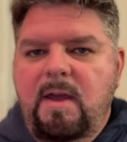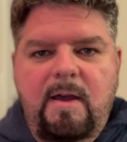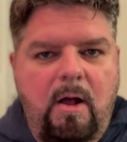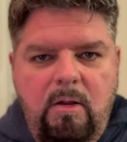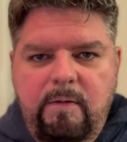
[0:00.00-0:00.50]

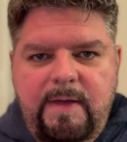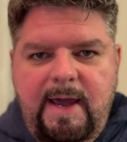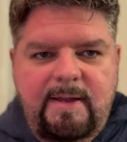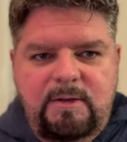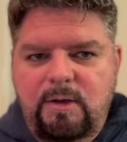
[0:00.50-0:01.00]
all of
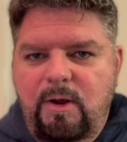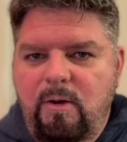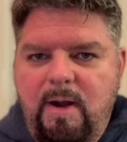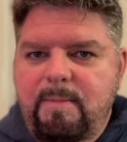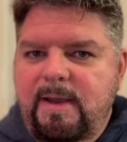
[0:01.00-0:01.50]
that, you know,
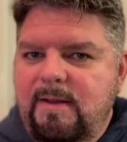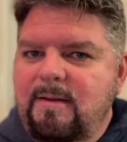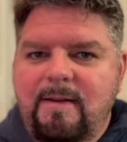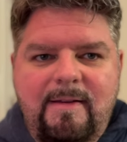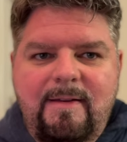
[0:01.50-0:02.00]
I
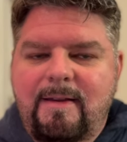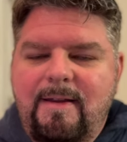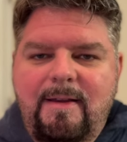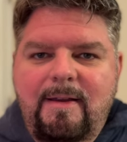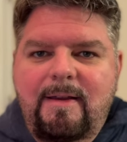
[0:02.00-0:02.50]
mean,
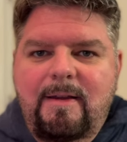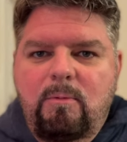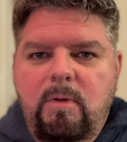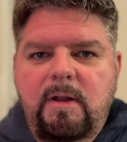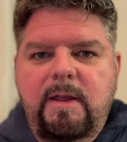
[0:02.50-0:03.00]

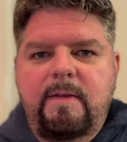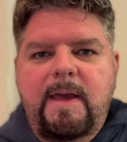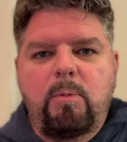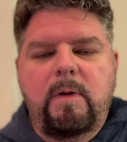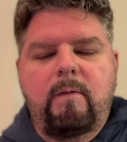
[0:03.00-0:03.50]
really,
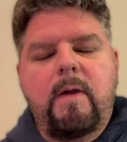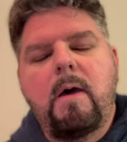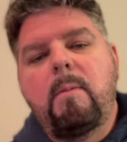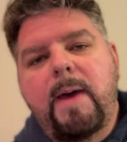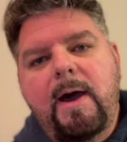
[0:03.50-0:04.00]
they would have
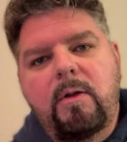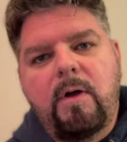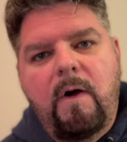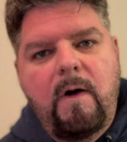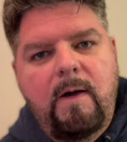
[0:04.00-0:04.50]
come out
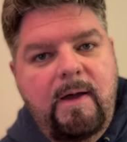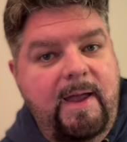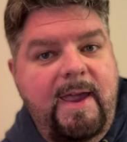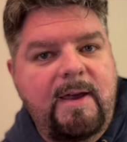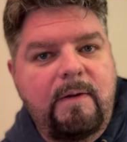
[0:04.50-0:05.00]

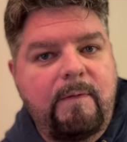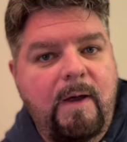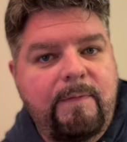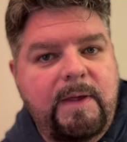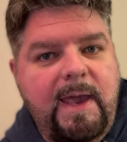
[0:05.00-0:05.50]
ahead
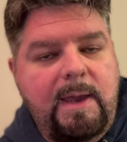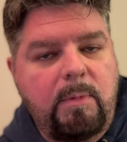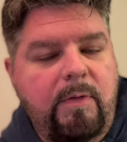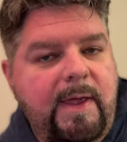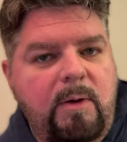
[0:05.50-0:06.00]
of the game
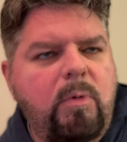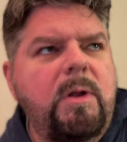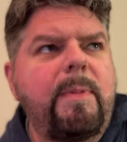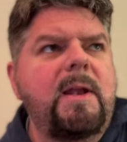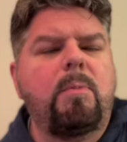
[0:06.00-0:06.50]
on that. It would
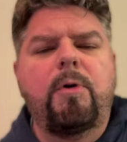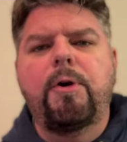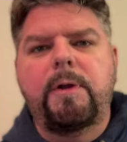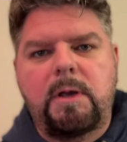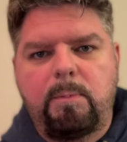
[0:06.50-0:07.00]
have been a
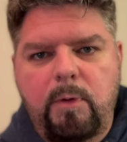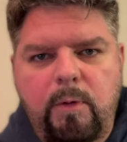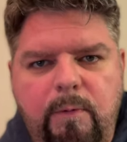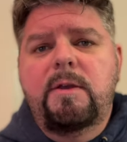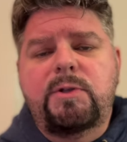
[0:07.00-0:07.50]
brilliant
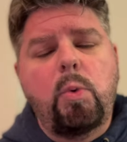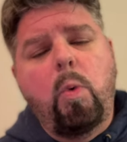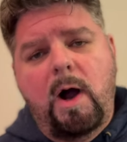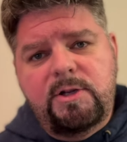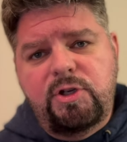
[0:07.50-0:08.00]
move. So
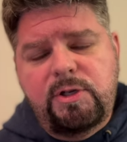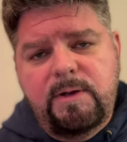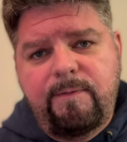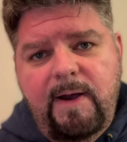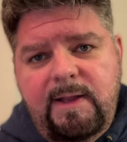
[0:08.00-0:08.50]

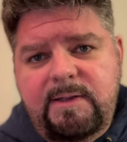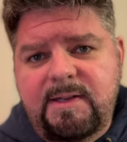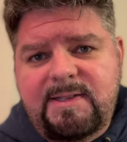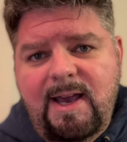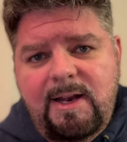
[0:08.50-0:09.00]
Washington finally
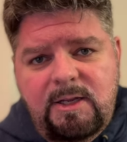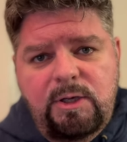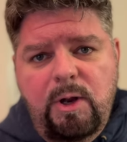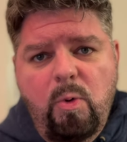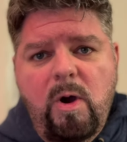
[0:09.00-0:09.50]
decided,
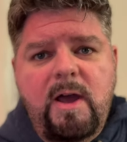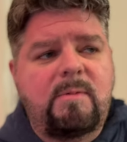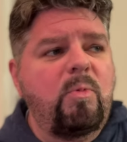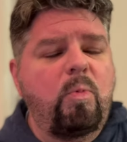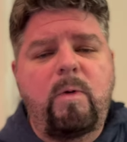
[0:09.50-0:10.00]
you know
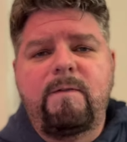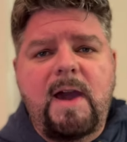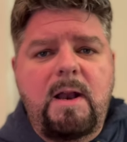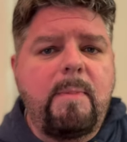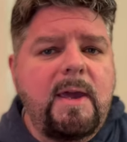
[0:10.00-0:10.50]
what, we've
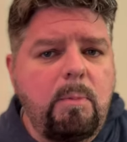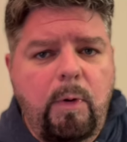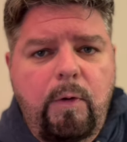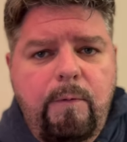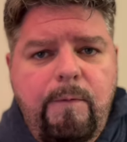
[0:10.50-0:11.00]
got to make a
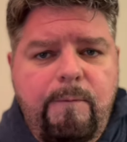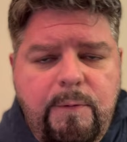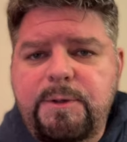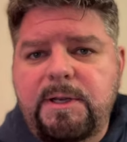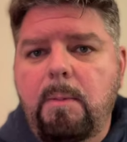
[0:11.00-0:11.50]
move
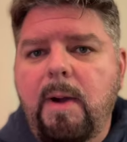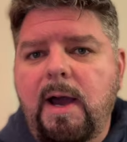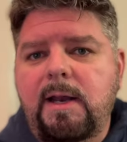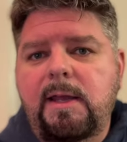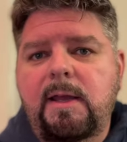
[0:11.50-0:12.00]
for
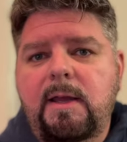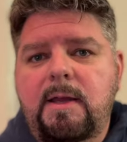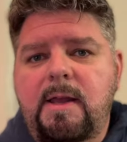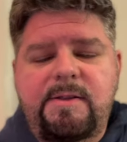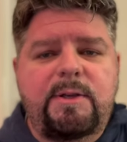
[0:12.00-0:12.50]
somebody.
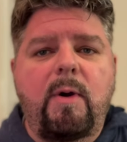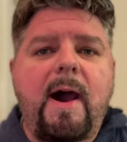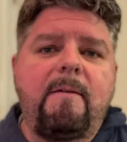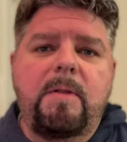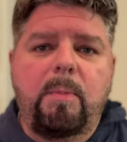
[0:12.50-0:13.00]
And so
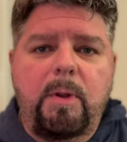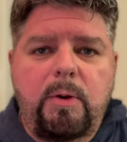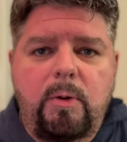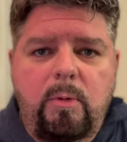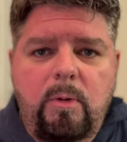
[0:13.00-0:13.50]
out of the
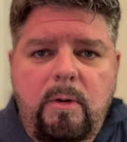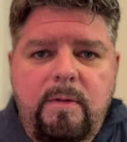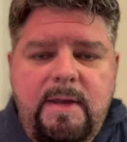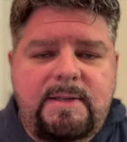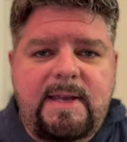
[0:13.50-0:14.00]
blue,
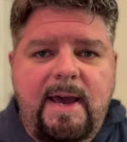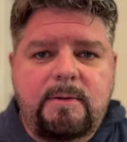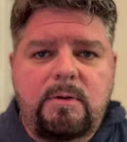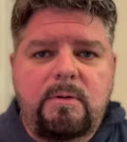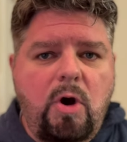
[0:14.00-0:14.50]
they
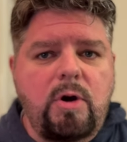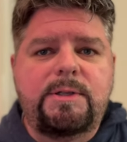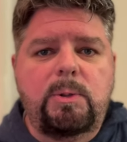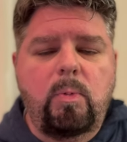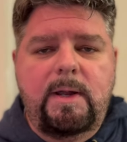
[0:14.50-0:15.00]
signed
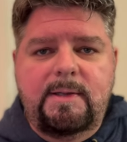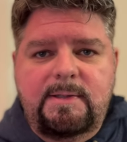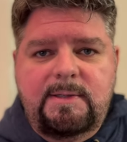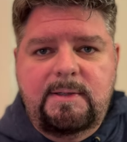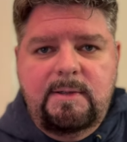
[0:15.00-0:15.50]
Carson
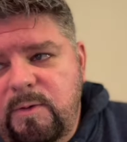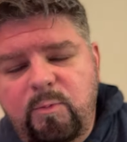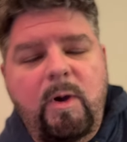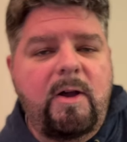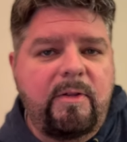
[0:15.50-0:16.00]
Wentz.
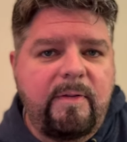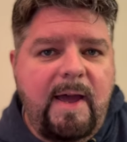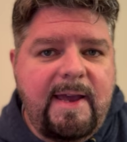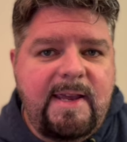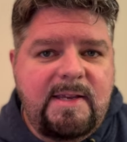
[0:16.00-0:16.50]
Well,
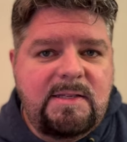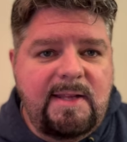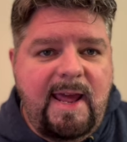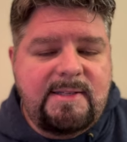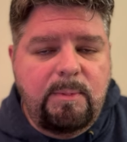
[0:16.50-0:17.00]
I guess
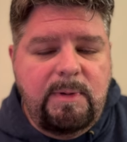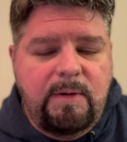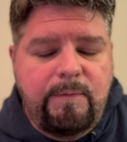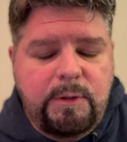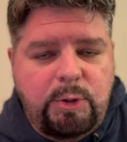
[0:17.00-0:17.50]
it hasn't been
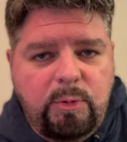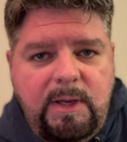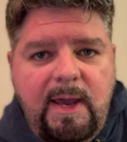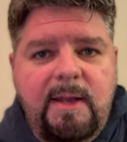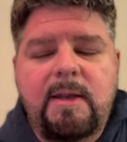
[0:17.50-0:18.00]
official
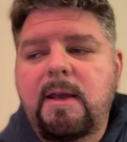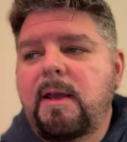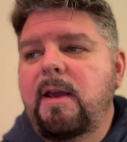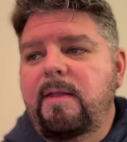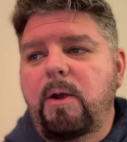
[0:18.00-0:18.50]
yet.
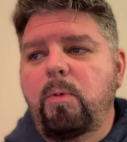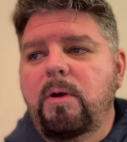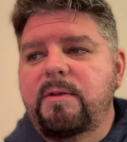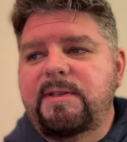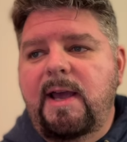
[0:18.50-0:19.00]
They
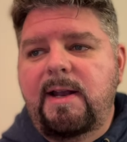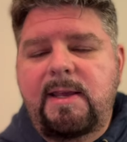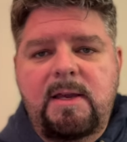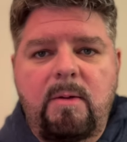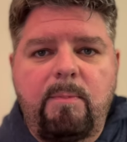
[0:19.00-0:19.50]
will sign
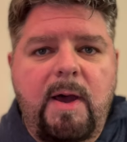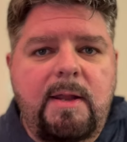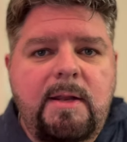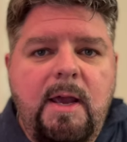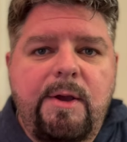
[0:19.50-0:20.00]
him,
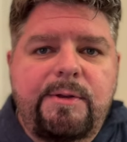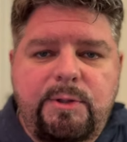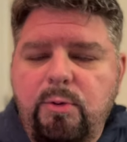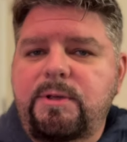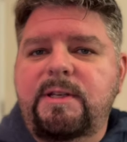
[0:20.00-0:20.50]
but
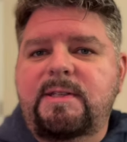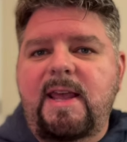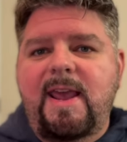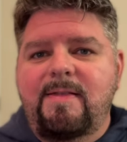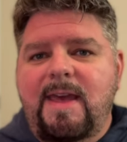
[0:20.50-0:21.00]
sources
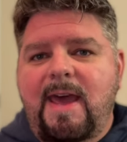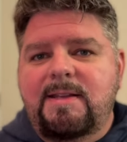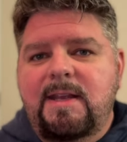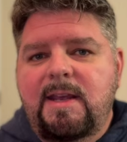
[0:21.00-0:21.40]
say that